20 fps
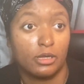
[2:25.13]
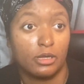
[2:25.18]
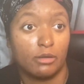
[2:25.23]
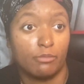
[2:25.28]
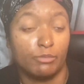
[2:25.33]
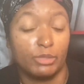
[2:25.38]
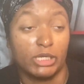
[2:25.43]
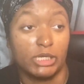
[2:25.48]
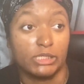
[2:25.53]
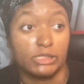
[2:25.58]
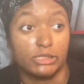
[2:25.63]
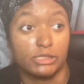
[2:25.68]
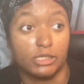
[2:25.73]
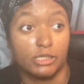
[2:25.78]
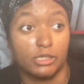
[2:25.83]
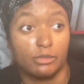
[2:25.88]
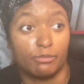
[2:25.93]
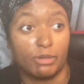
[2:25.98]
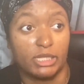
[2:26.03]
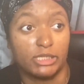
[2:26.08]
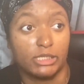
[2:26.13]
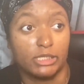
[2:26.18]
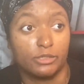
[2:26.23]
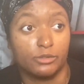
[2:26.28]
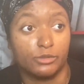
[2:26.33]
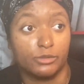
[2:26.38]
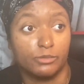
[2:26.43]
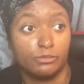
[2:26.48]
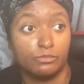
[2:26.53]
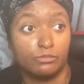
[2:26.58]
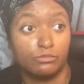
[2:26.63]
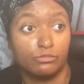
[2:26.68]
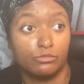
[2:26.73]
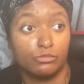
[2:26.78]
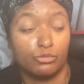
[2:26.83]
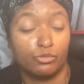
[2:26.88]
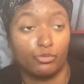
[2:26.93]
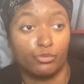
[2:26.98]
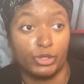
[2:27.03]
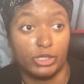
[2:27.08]
because I did a
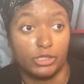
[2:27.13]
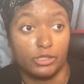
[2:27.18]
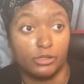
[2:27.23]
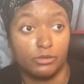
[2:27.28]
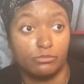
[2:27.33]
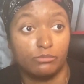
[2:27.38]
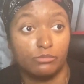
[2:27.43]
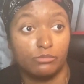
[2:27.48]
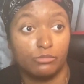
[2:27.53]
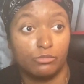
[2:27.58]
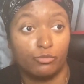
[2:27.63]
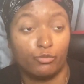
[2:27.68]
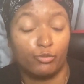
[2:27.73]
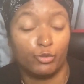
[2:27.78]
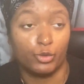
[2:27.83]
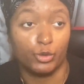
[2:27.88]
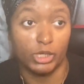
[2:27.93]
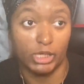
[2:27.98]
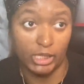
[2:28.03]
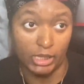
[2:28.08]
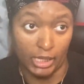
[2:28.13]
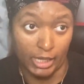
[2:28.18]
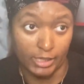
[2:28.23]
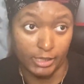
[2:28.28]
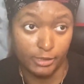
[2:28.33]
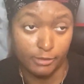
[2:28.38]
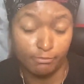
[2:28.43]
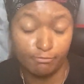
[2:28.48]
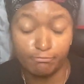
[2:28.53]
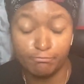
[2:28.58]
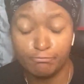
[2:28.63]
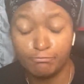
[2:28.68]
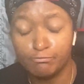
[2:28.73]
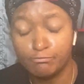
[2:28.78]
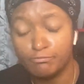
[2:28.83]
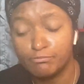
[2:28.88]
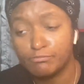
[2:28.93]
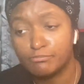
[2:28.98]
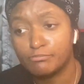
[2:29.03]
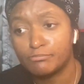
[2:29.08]
reading for a client
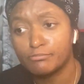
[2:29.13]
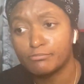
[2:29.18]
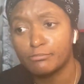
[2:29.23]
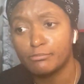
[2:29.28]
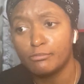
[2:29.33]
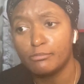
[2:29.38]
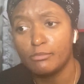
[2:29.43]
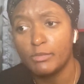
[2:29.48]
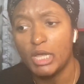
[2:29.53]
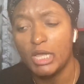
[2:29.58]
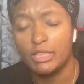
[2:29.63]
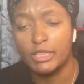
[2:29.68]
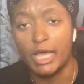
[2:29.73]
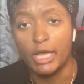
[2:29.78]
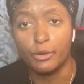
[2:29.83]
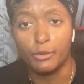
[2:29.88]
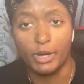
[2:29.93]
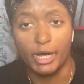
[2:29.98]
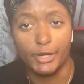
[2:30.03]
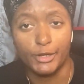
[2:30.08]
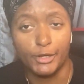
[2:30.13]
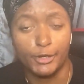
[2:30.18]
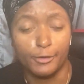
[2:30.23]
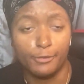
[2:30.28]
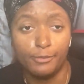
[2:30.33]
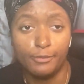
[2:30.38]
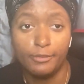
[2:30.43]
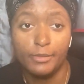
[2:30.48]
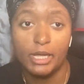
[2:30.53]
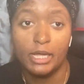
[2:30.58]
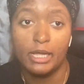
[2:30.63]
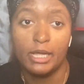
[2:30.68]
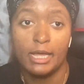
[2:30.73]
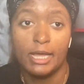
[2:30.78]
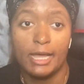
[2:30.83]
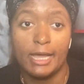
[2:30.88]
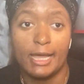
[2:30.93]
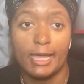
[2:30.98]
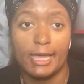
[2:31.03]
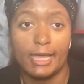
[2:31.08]
that who I know,
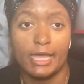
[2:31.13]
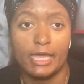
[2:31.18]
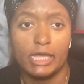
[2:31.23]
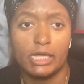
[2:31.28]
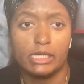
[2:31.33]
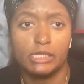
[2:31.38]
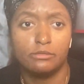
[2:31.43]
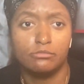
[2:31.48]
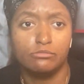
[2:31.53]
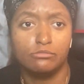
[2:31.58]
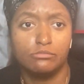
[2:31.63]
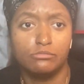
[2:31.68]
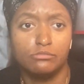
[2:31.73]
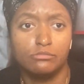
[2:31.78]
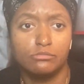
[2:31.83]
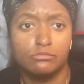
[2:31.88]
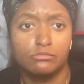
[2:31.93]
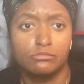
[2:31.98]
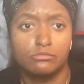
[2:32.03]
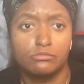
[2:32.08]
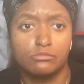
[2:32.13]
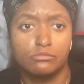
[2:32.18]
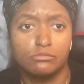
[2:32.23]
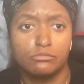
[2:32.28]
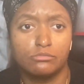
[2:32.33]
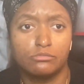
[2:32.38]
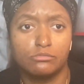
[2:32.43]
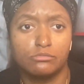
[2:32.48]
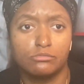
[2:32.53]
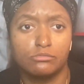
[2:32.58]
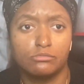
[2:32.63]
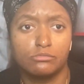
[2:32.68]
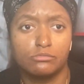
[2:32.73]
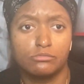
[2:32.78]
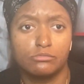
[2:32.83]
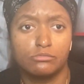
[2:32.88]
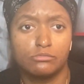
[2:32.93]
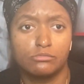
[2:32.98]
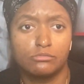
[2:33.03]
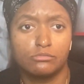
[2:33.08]
and
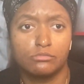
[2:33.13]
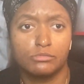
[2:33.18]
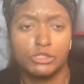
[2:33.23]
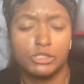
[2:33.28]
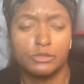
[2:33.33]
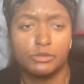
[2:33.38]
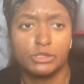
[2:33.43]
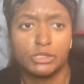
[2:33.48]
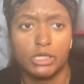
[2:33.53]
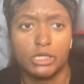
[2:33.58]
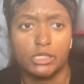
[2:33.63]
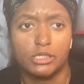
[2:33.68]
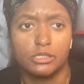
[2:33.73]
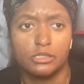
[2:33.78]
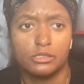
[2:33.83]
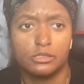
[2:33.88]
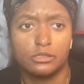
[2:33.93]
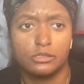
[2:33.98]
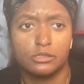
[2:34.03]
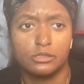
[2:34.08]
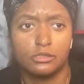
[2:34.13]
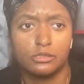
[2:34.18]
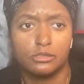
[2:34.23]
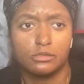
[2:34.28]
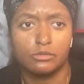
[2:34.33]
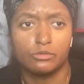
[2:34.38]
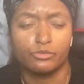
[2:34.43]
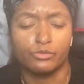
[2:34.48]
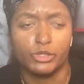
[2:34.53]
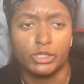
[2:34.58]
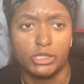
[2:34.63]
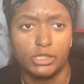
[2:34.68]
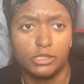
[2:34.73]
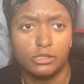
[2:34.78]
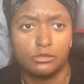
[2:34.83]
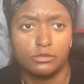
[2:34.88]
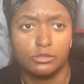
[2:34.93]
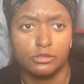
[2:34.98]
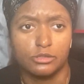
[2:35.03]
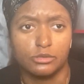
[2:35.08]
she was like, really,
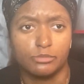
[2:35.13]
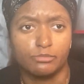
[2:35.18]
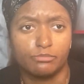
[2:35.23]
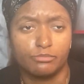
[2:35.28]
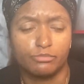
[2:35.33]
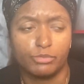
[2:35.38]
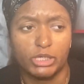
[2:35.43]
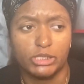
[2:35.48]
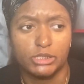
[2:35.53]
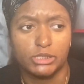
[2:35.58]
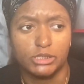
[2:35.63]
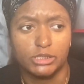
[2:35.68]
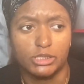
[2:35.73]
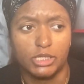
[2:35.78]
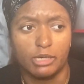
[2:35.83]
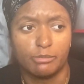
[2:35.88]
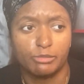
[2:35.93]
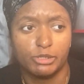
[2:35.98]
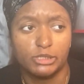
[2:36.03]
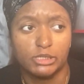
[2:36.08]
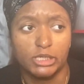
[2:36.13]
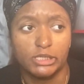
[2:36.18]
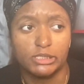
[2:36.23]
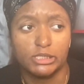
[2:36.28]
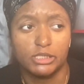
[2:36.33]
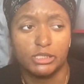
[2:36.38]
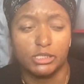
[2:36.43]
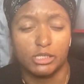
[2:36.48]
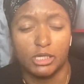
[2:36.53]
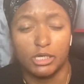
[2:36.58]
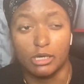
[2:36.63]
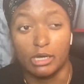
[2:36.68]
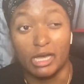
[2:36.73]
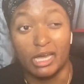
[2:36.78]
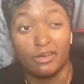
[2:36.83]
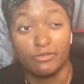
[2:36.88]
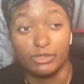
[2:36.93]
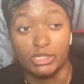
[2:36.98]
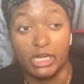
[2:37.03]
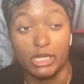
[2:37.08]
your price is that much? I said, yeah, I
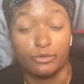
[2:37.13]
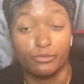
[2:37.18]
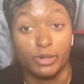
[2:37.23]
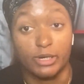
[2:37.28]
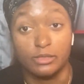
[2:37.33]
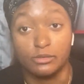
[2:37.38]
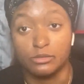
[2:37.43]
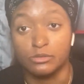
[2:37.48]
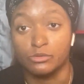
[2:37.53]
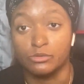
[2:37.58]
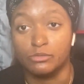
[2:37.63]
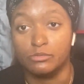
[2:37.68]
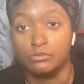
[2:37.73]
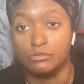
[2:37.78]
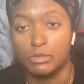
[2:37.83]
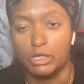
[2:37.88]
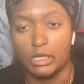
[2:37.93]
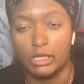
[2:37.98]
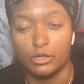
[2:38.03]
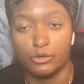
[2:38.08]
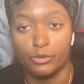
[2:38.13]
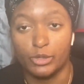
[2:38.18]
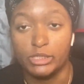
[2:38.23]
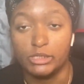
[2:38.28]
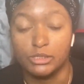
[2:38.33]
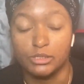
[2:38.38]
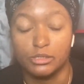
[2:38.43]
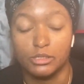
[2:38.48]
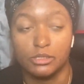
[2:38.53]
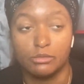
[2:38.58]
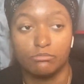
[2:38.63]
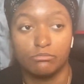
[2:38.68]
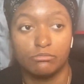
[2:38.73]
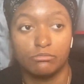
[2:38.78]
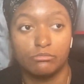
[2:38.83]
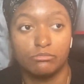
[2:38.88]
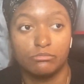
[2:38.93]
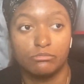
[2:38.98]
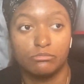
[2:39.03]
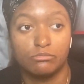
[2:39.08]
haven't gotten around to increasing them
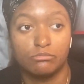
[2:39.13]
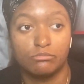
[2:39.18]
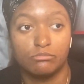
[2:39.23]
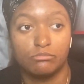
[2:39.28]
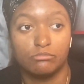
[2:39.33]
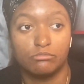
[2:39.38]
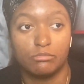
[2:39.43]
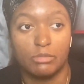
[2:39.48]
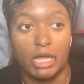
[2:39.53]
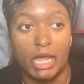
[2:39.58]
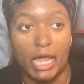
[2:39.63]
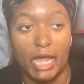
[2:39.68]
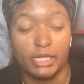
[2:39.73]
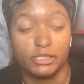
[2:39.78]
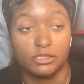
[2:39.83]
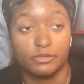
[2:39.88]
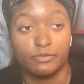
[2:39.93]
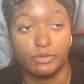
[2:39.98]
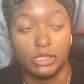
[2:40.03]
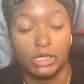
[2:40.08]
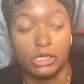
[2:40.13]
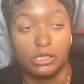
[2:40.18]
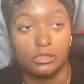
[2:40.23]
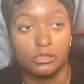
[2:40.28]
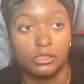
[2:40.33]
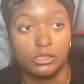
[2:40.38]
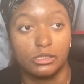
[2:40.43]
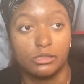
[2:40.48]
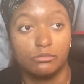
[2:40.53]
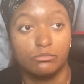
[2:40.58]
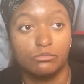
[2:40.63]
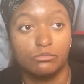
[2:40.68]
as of lately.